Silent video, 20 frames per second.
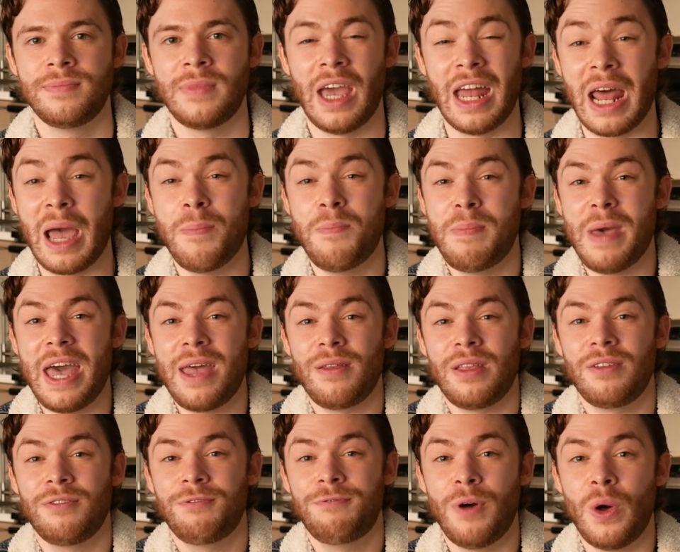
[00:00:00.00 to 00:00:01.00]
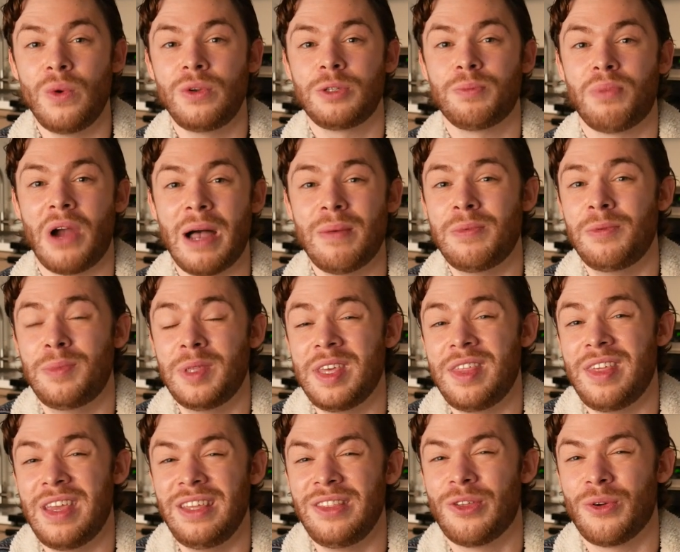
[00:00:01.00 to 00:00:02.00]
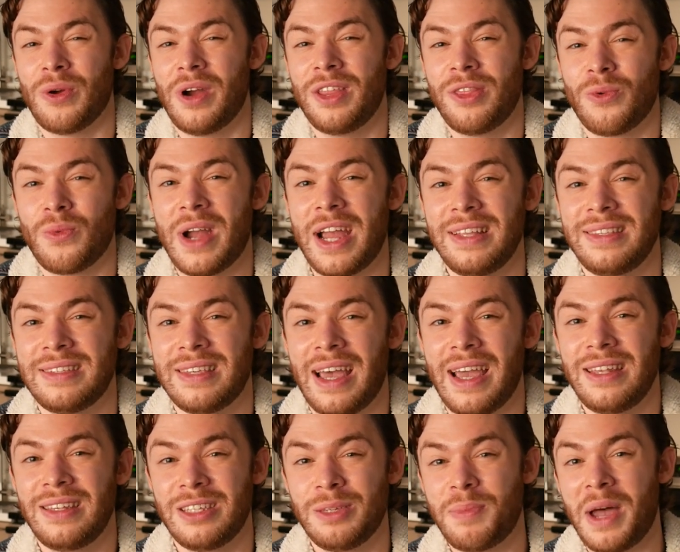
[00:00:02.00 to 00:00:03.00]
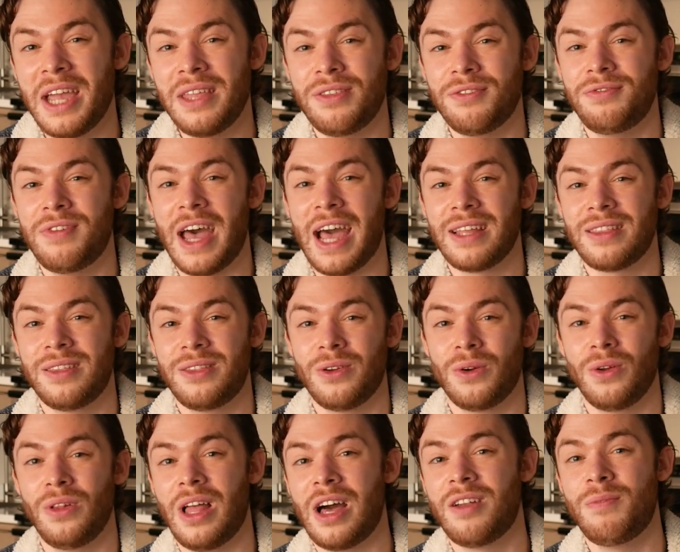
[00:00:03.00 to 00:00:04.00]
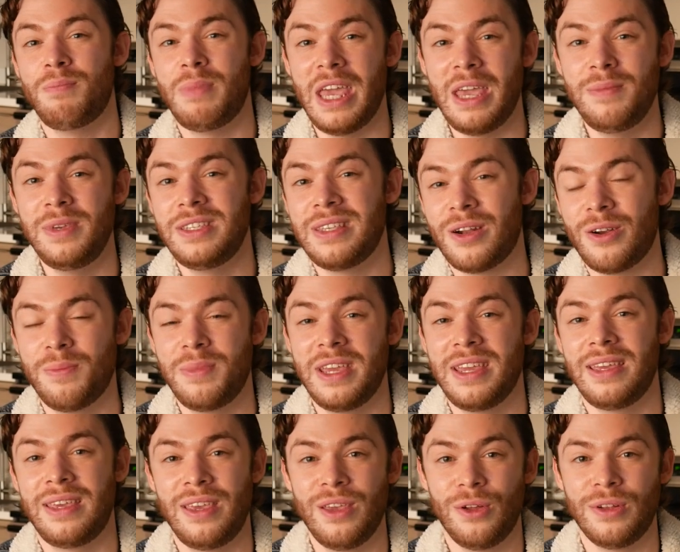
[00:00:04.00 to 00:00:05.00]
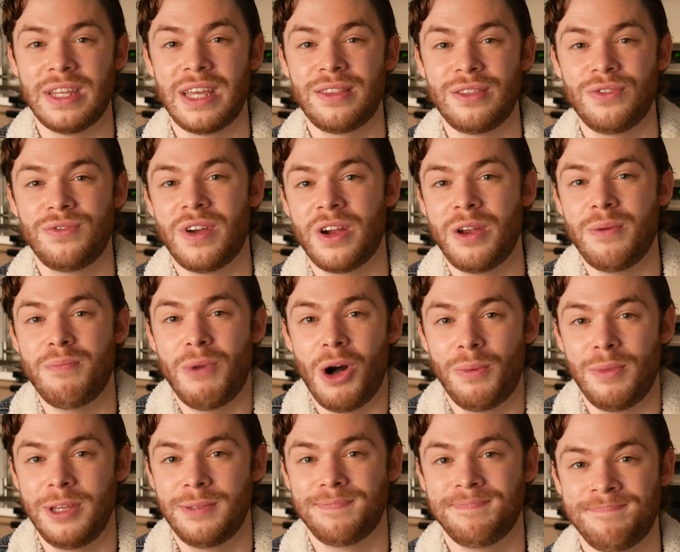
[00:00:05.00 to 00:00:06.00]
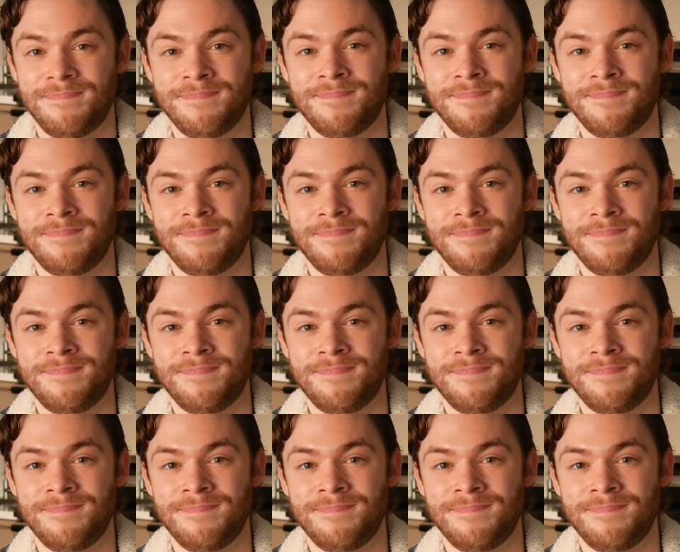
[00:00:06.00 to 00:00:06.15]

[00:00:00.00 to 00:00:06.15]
And I bet folks probably think they're on the right side, despite the fact that there are a lot of babies that are being killed at this very moment.